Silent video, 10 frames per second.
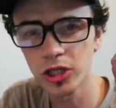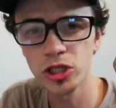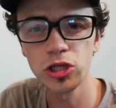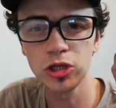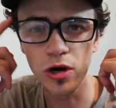
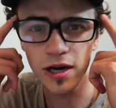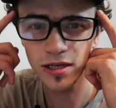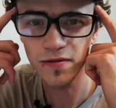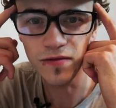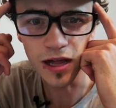just to try
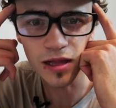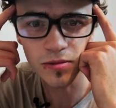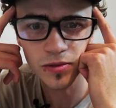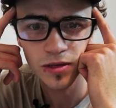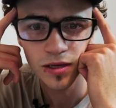and
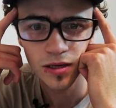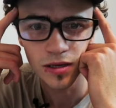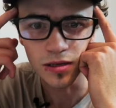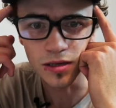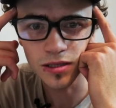develop
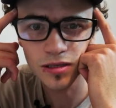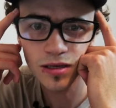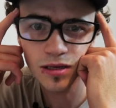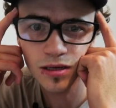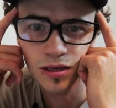this
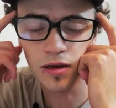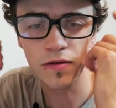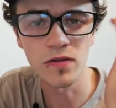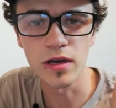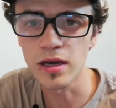thing. And
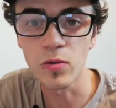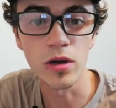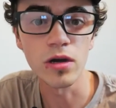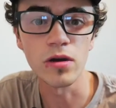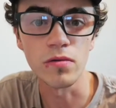I find like
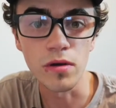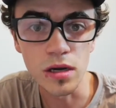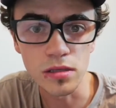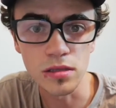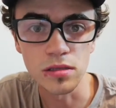when I go on runs